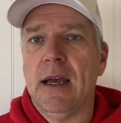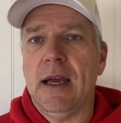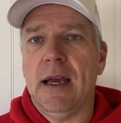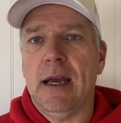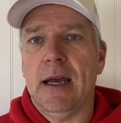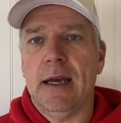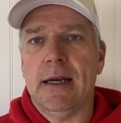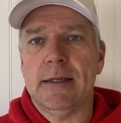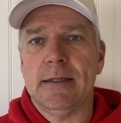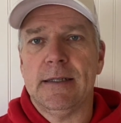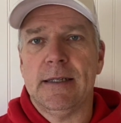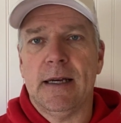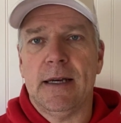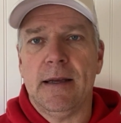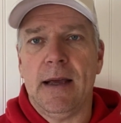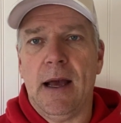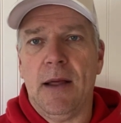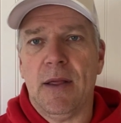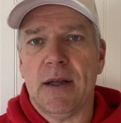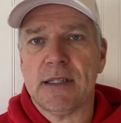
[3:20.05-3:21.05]
And uh,
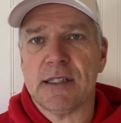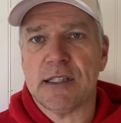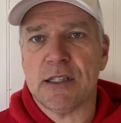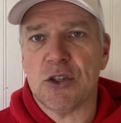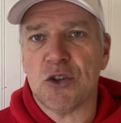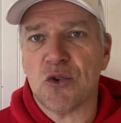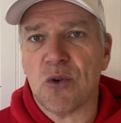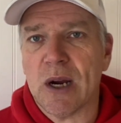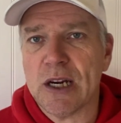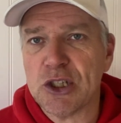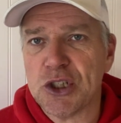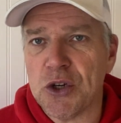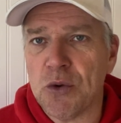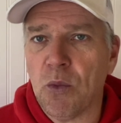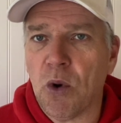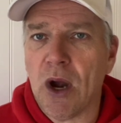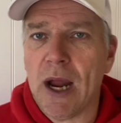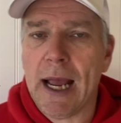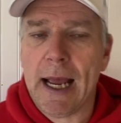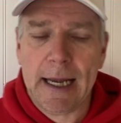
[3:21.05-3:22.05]
yeah, that's the direction
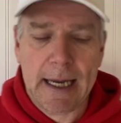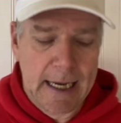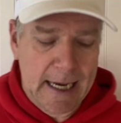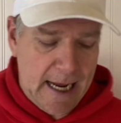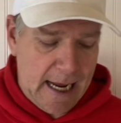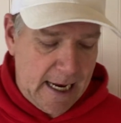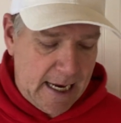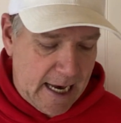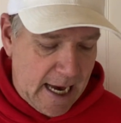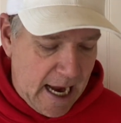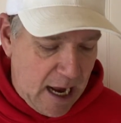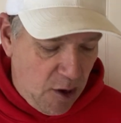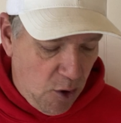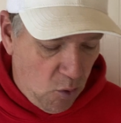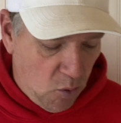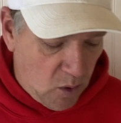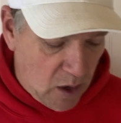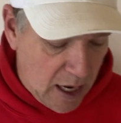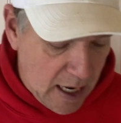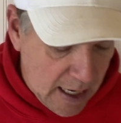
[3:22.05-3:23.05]
we're heading again
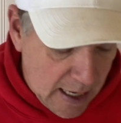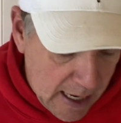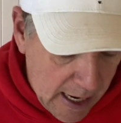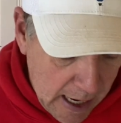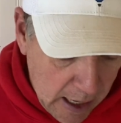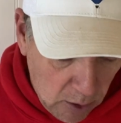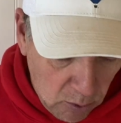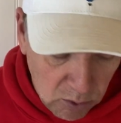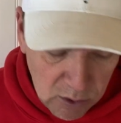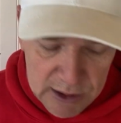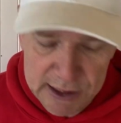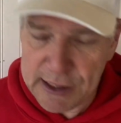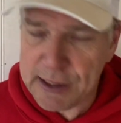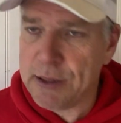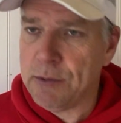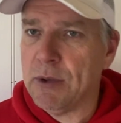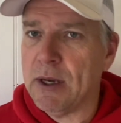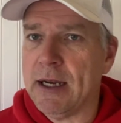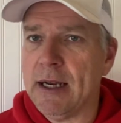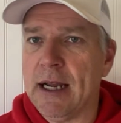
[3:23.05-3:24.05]
right now. We'll see
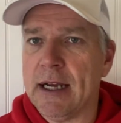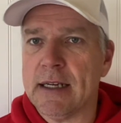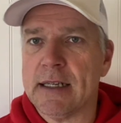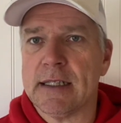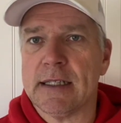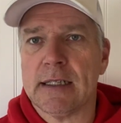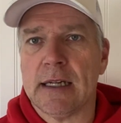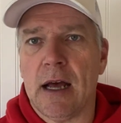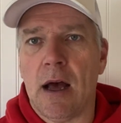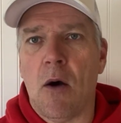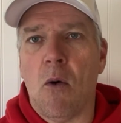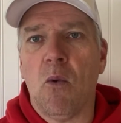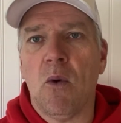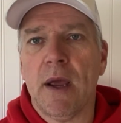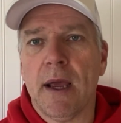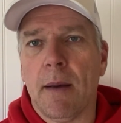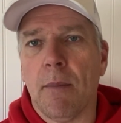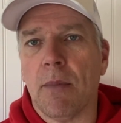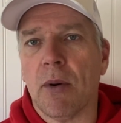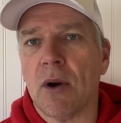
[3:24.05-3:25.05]
what next uh,
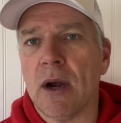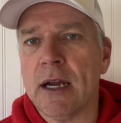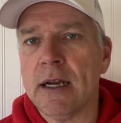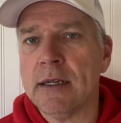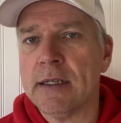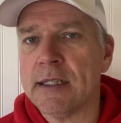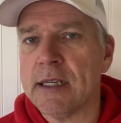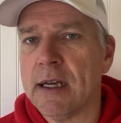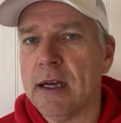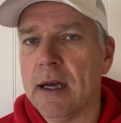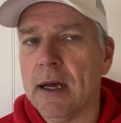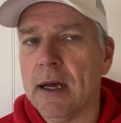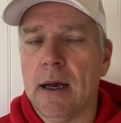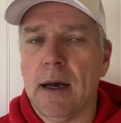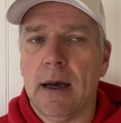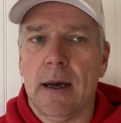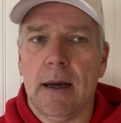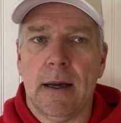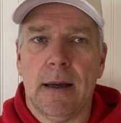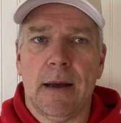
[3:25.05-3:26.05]
week brings.
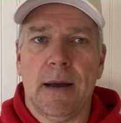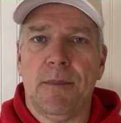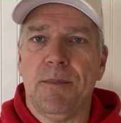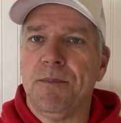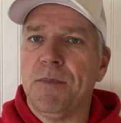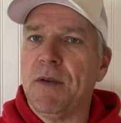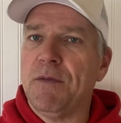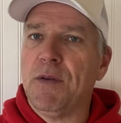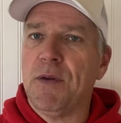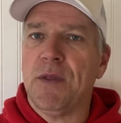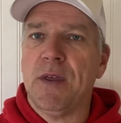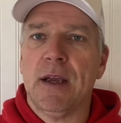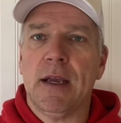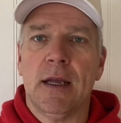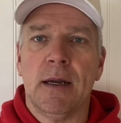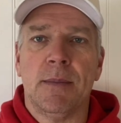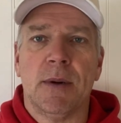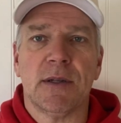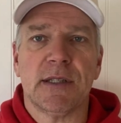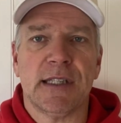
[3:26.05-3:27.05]
Um, if you're thinking
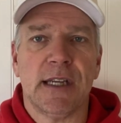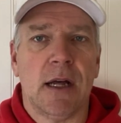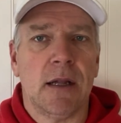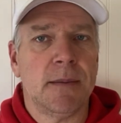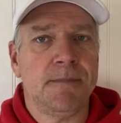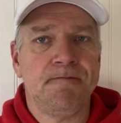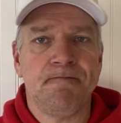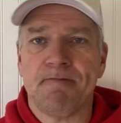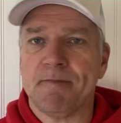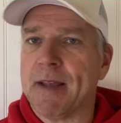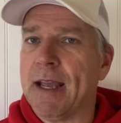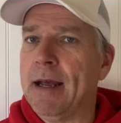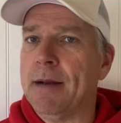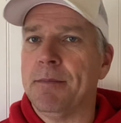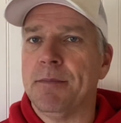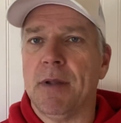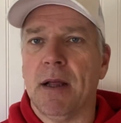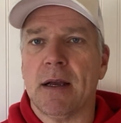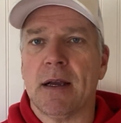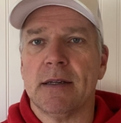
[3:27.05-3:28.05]
about selling, again,
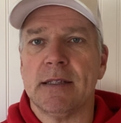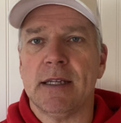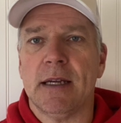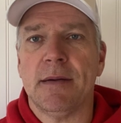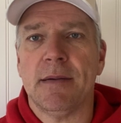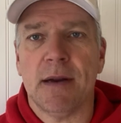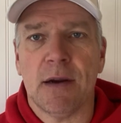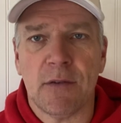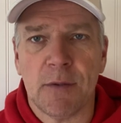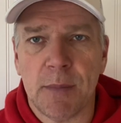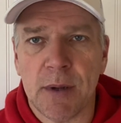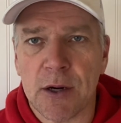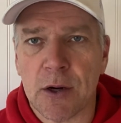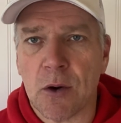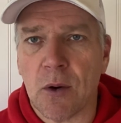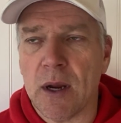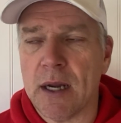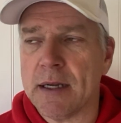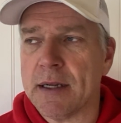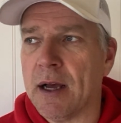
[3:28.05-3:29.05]
like I said, never been a
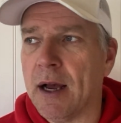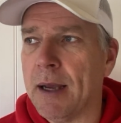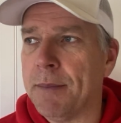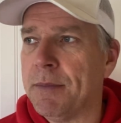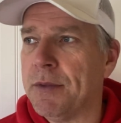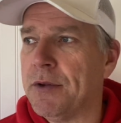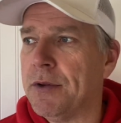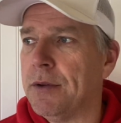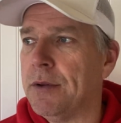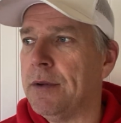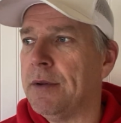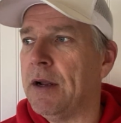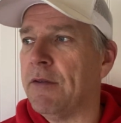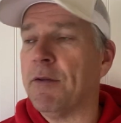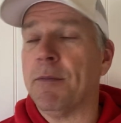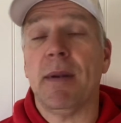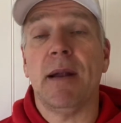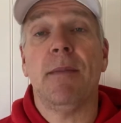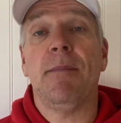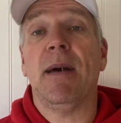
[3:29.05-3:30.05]
great time to, never
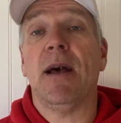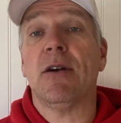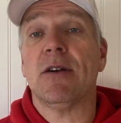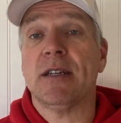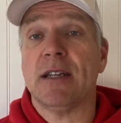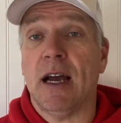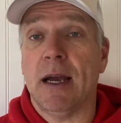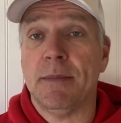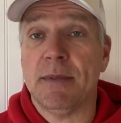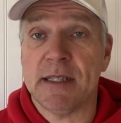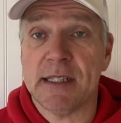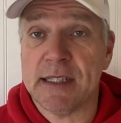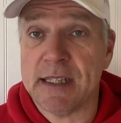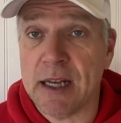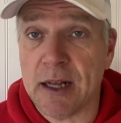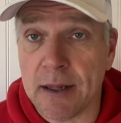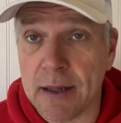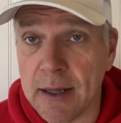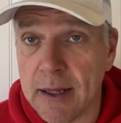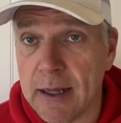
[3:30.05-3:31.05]
been a better time to
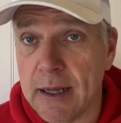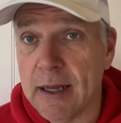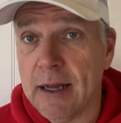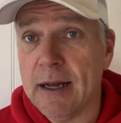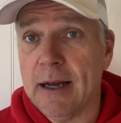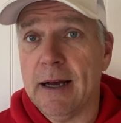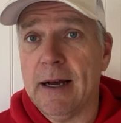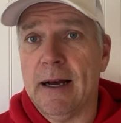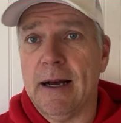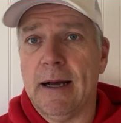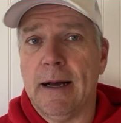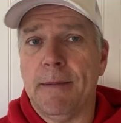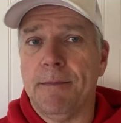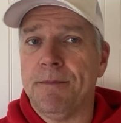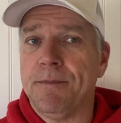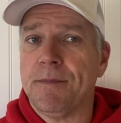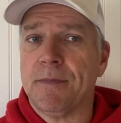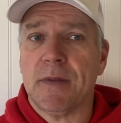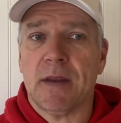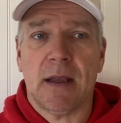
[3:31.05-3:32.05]
sell.
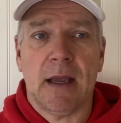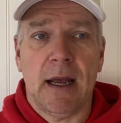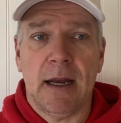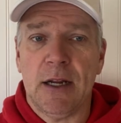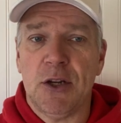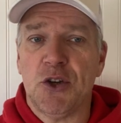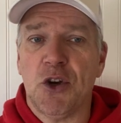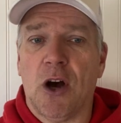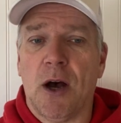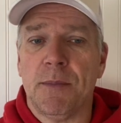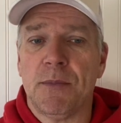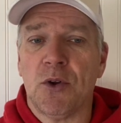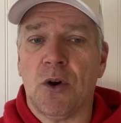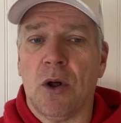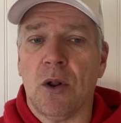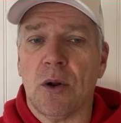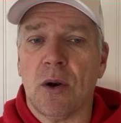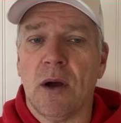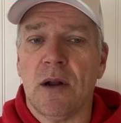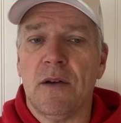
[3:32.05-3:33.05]
Um, getting top
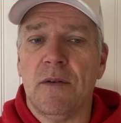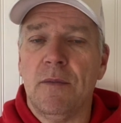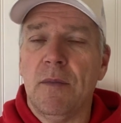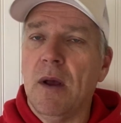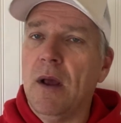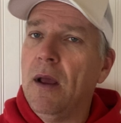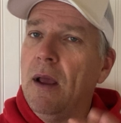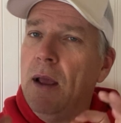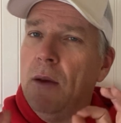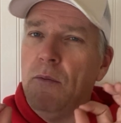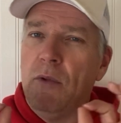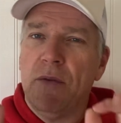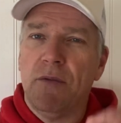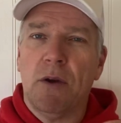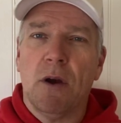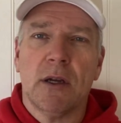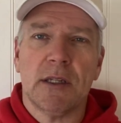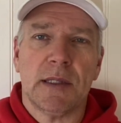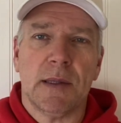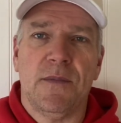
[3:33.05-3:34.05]
dollar out of them, and we've
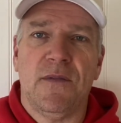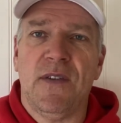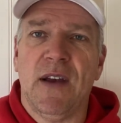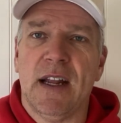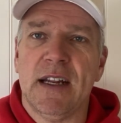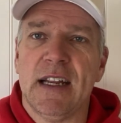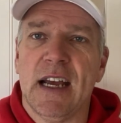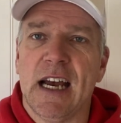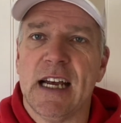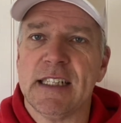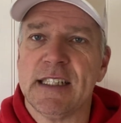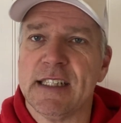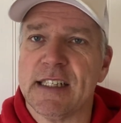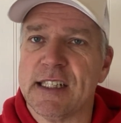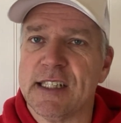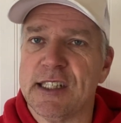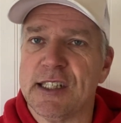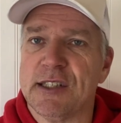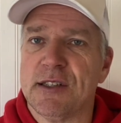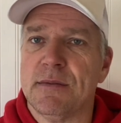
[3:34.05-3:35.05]
got some fantastic
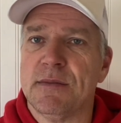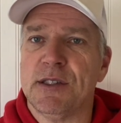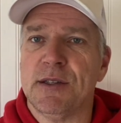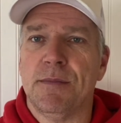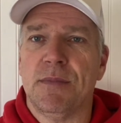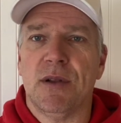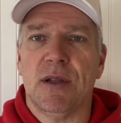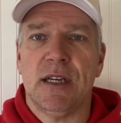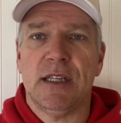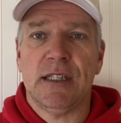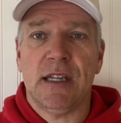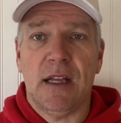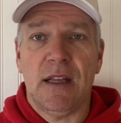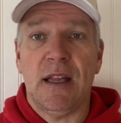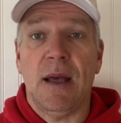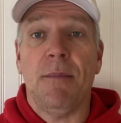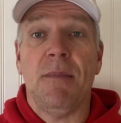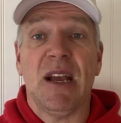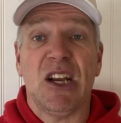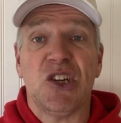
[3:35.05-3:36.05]
systems in place
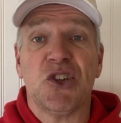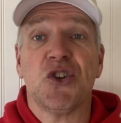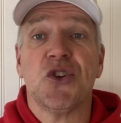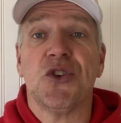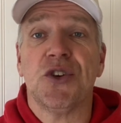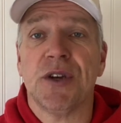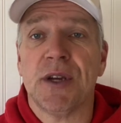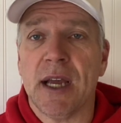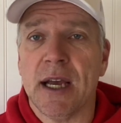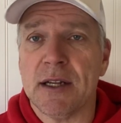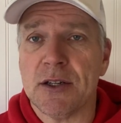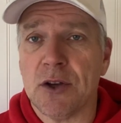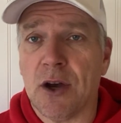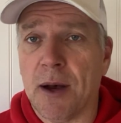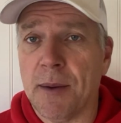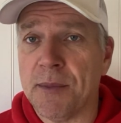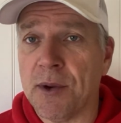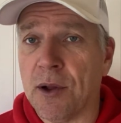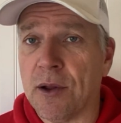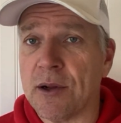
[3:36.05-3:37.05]
that make sure you get
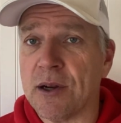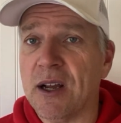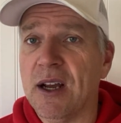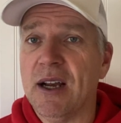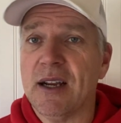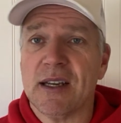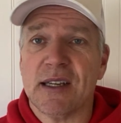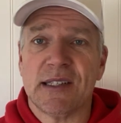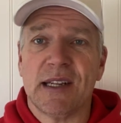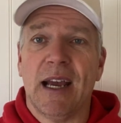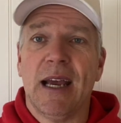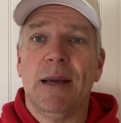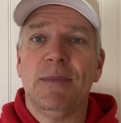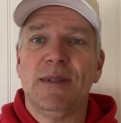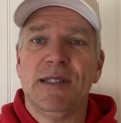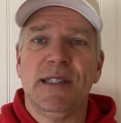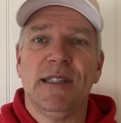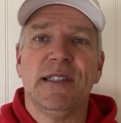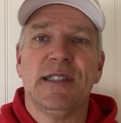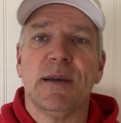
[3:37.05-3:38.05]
top dollar. Because I am
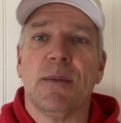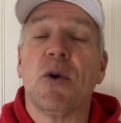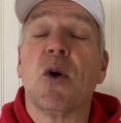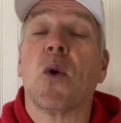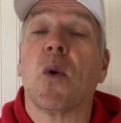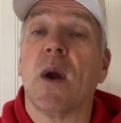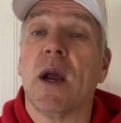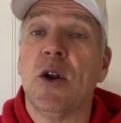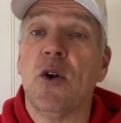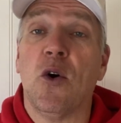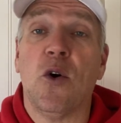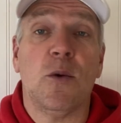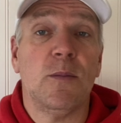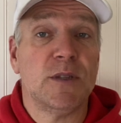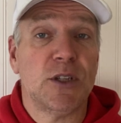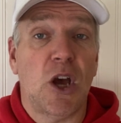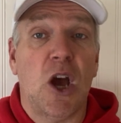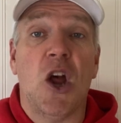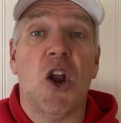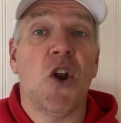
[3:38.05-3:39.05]
seeing some great homes
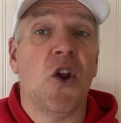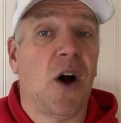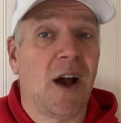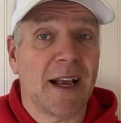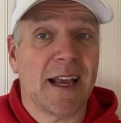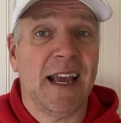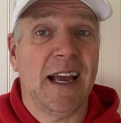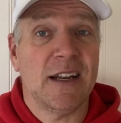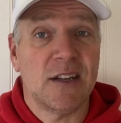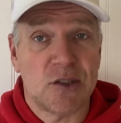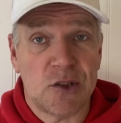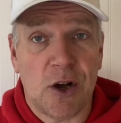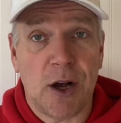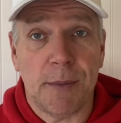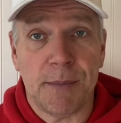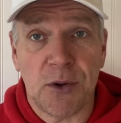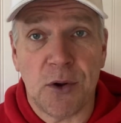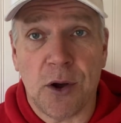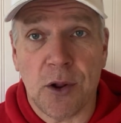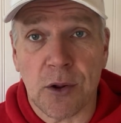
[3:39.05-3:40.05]
not get
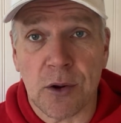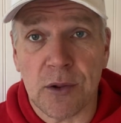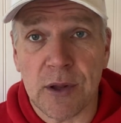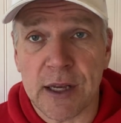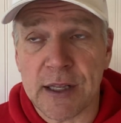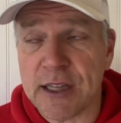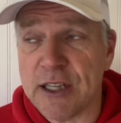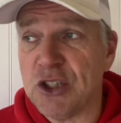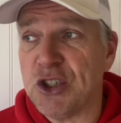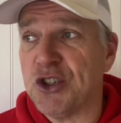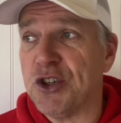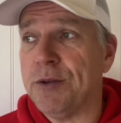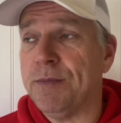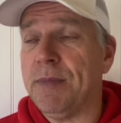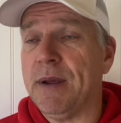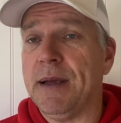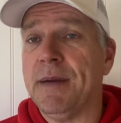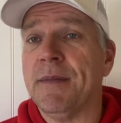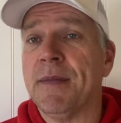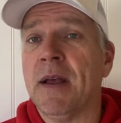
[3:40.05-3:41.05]
top dollar like they should
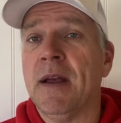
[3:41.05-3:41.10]
be.